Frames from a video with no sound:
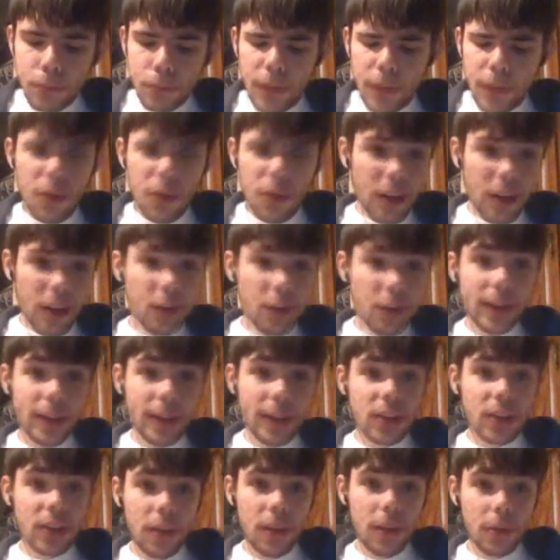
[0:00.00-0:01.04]
Even though I do
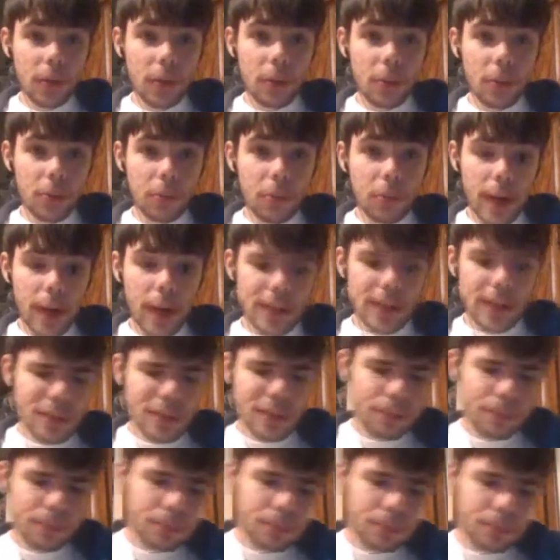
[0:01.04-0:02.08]
like tougher breads.
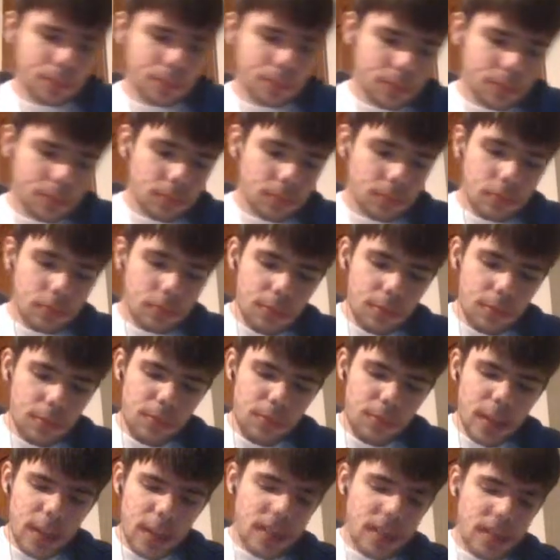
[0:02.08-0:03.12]

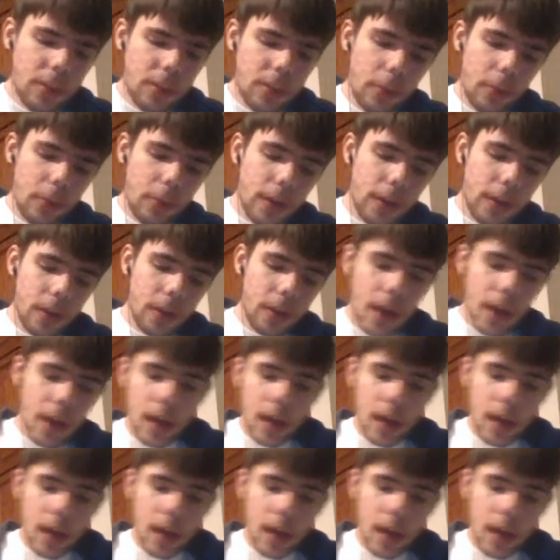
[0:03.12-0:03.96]
It's a little bit weird.